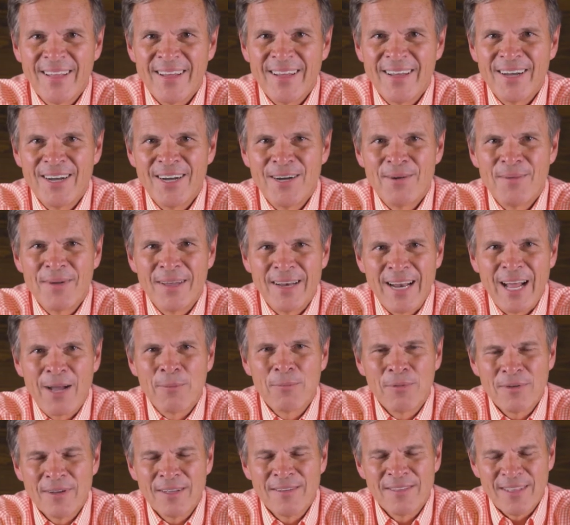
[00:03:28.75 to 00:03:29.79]
Um, and I
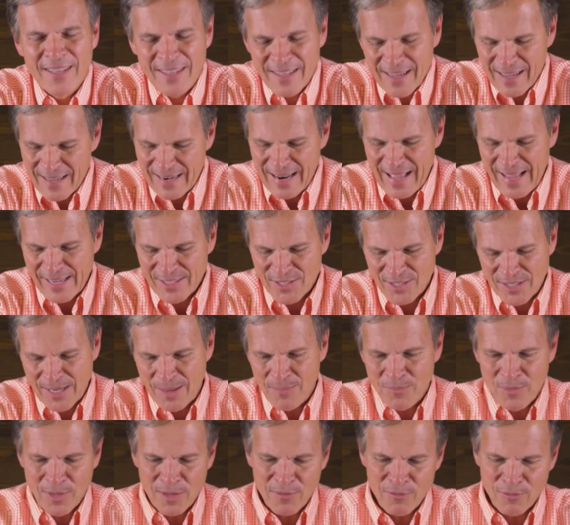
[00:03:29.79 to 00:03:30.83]
believe that God has
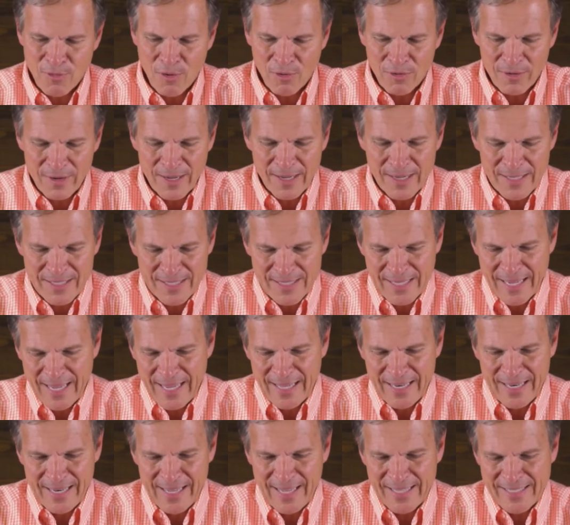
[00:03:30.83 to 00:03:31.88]
something for us,
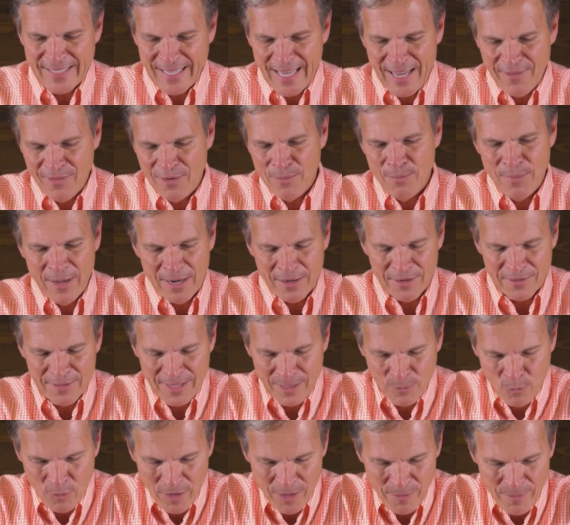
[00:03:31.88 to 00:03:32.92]
and it's even bigger
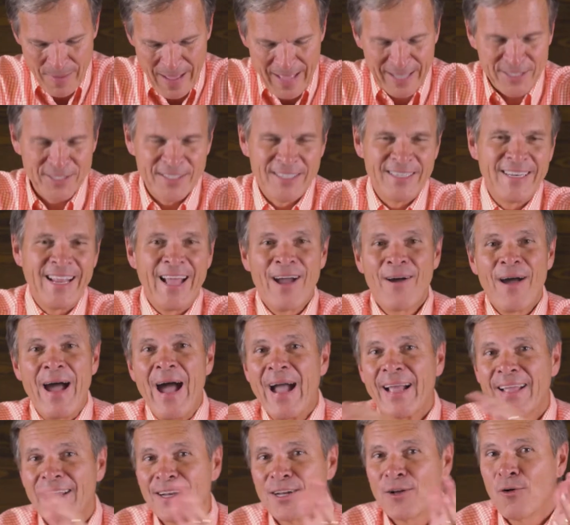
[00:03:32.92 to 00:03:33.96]
than we imagine. Now,
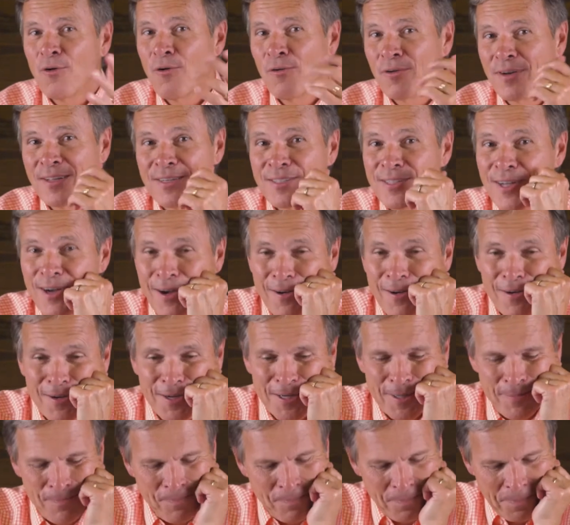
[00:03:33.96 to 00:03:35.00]
I can go on and
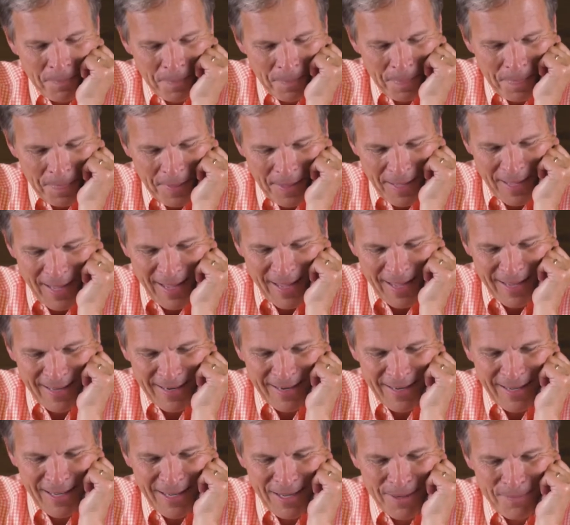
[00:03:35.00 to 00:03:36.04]
talk,
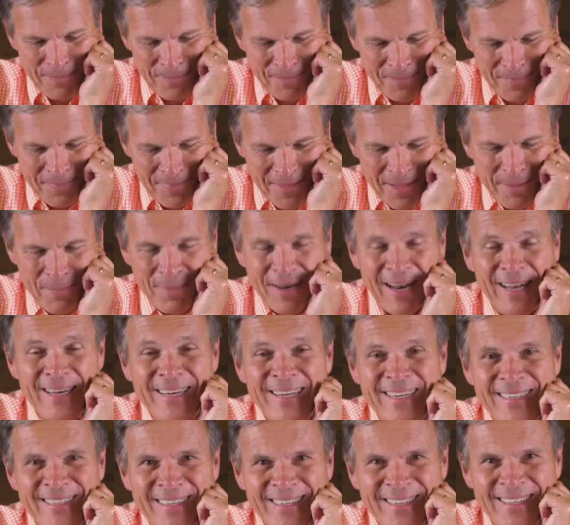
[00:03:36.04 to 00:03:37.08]
and um, but I
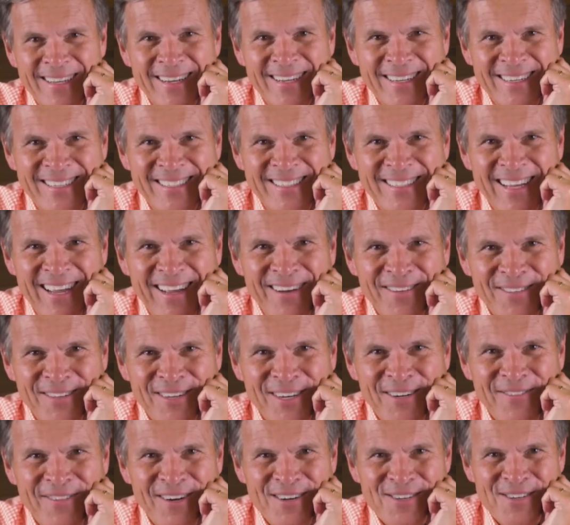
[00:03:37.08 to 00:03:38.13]
need to uh, stay on the
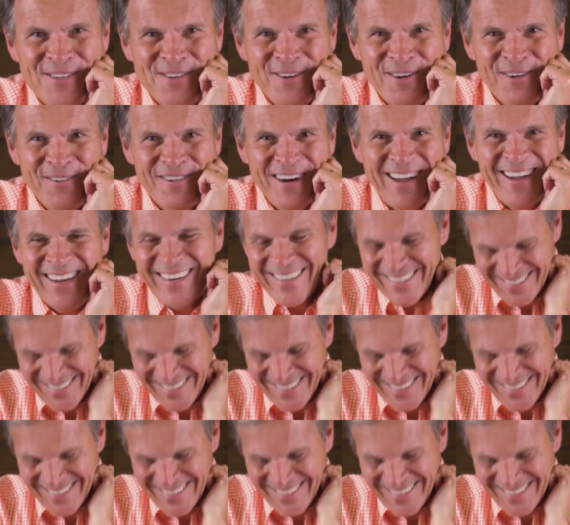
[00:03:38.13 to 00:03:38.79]
devotional, right?